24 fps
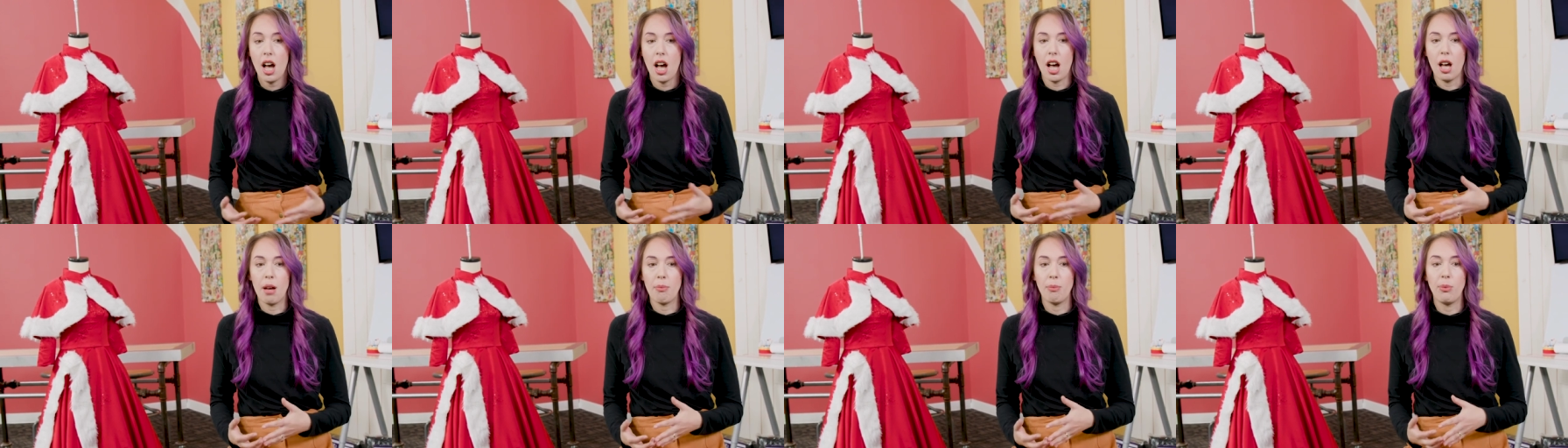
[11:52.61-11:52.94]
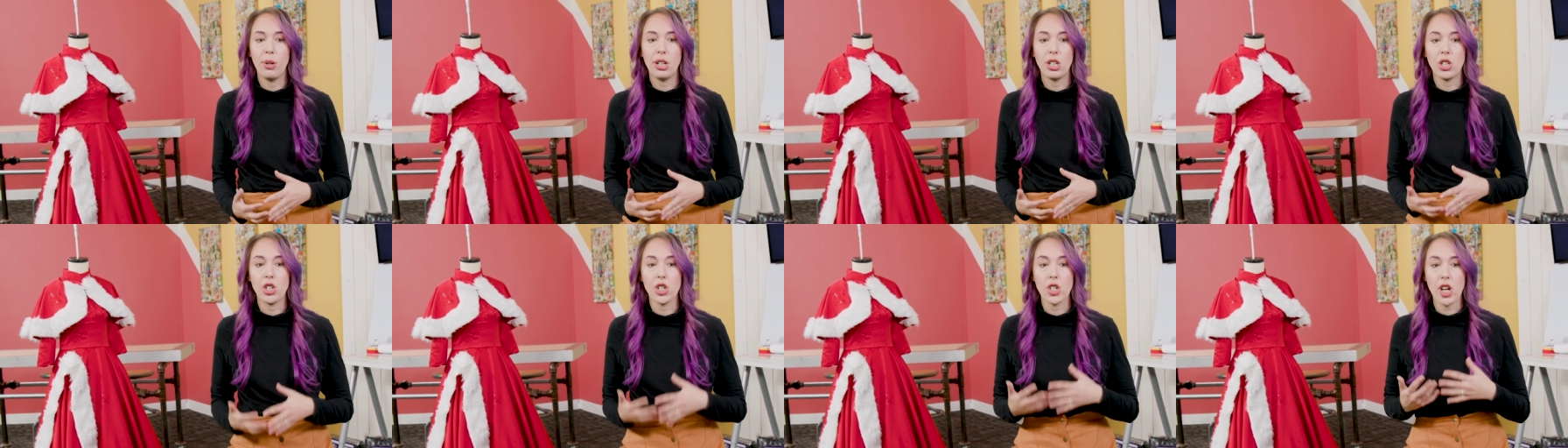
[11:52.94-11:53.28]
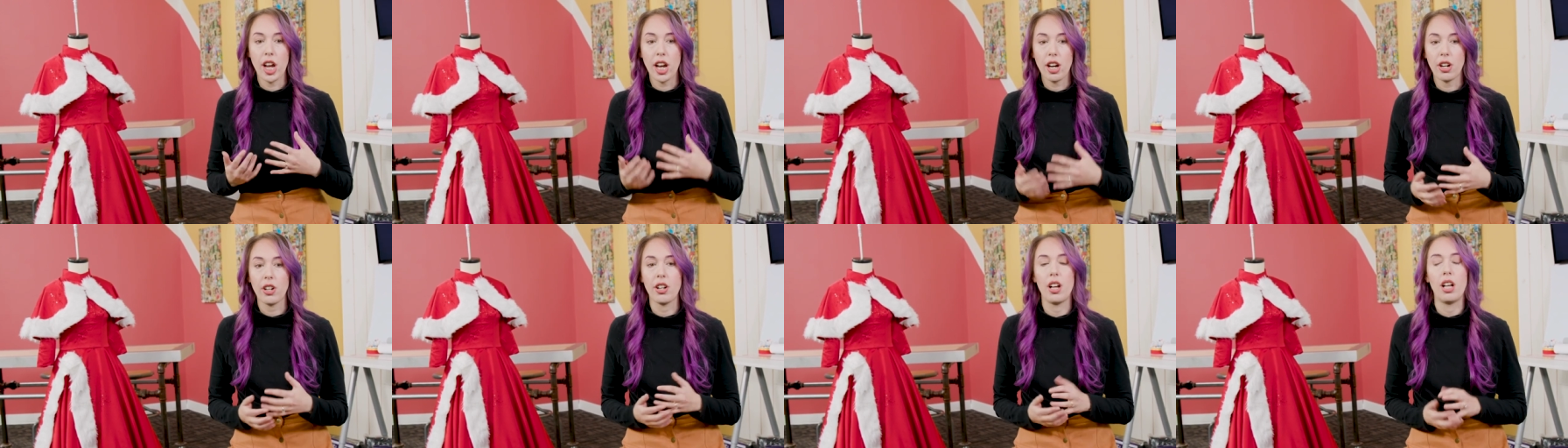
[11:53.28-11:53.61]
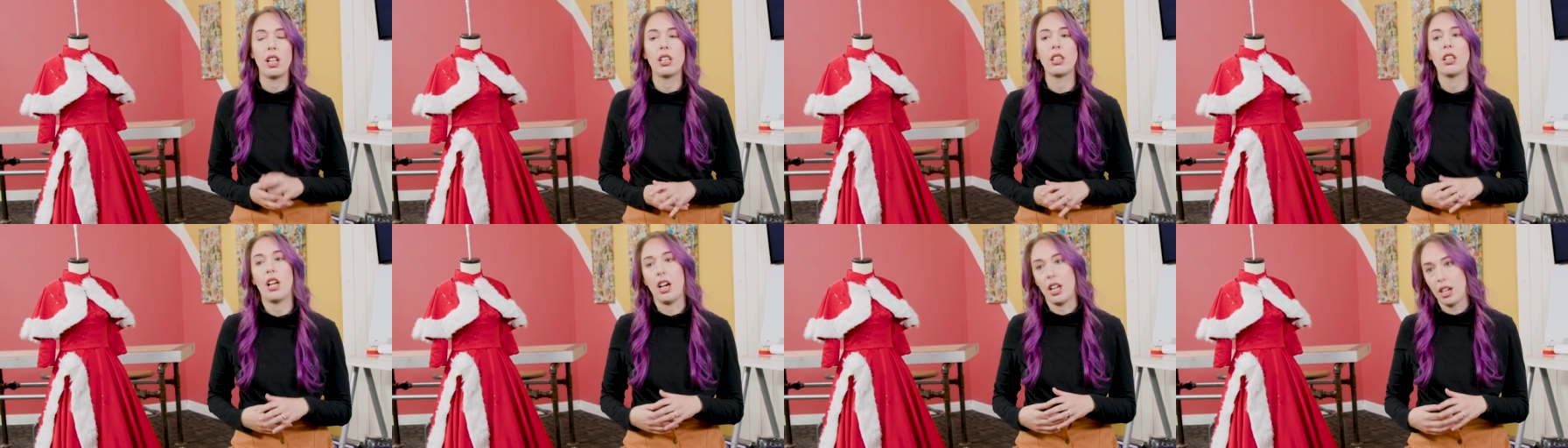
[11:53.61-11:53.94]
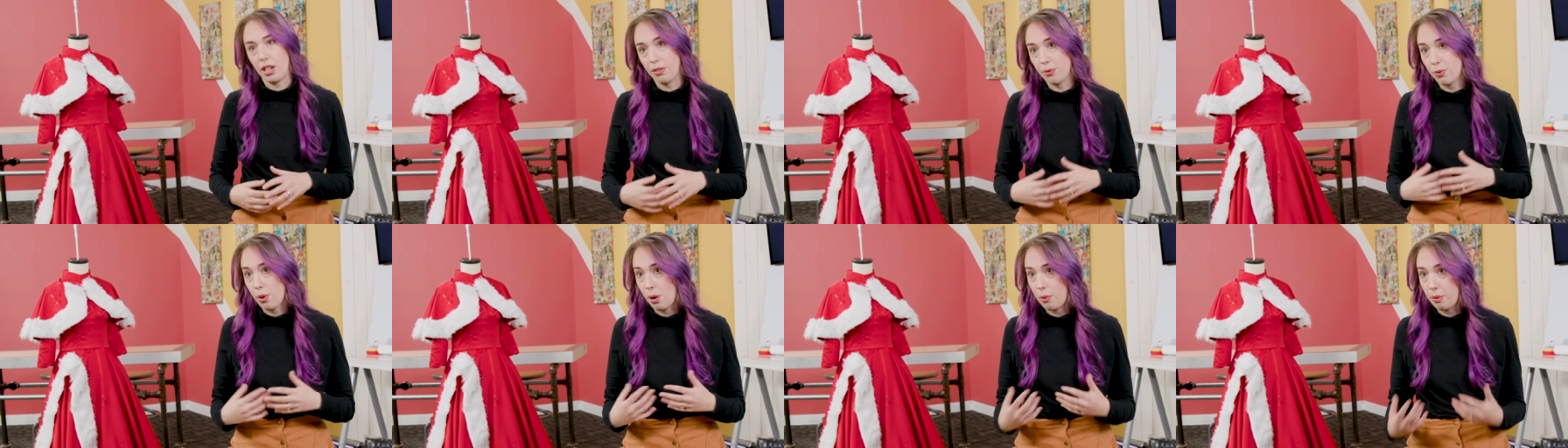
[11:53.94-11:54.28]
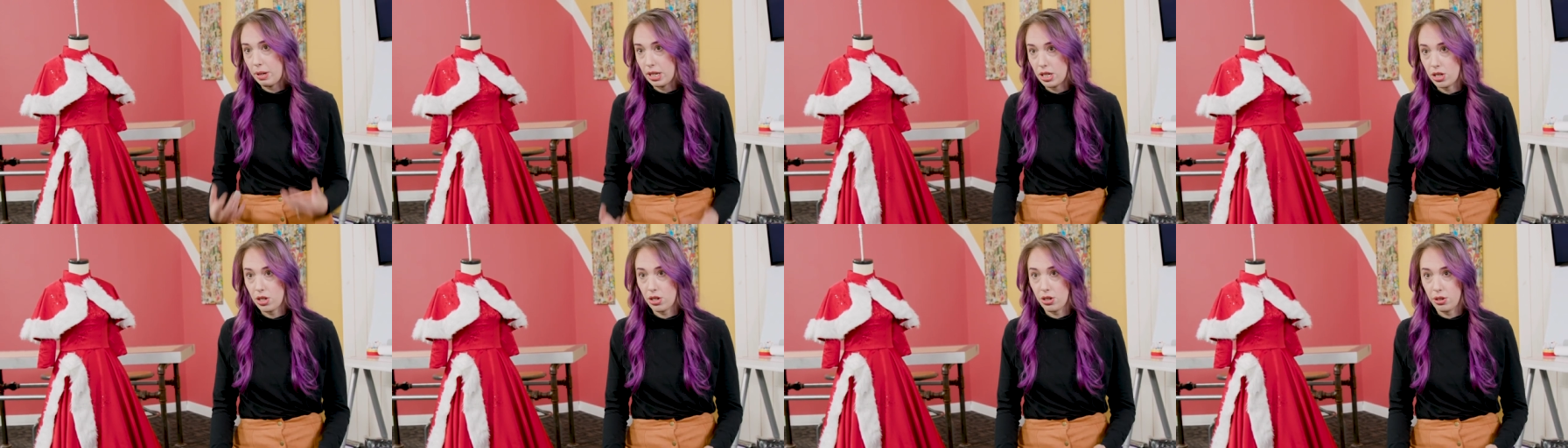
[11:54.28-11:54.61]
um, we share a lot of what
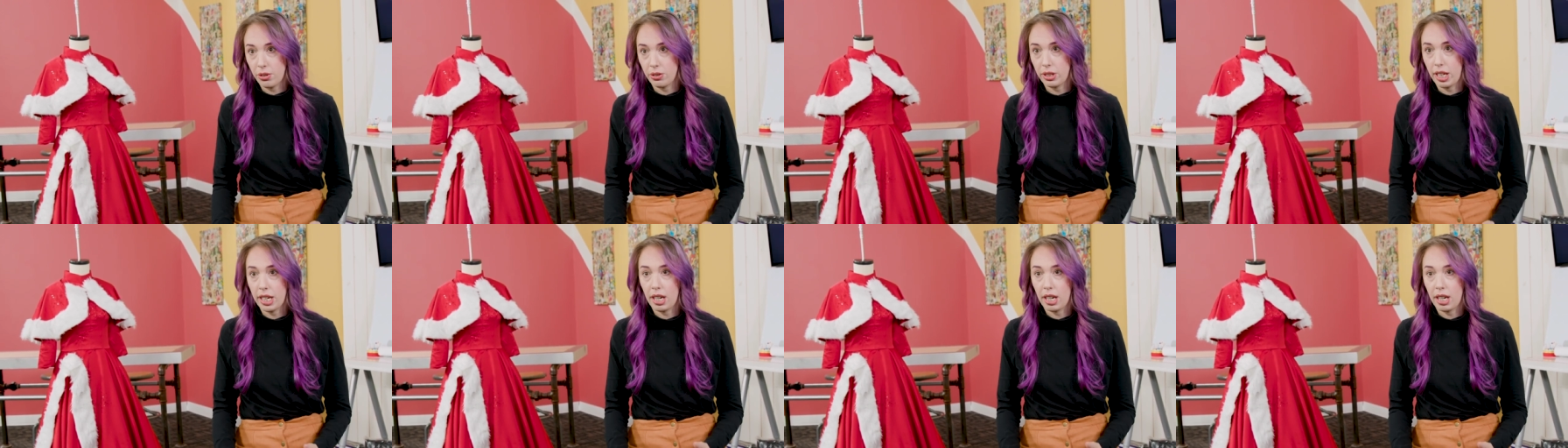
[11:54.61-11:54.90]
we do.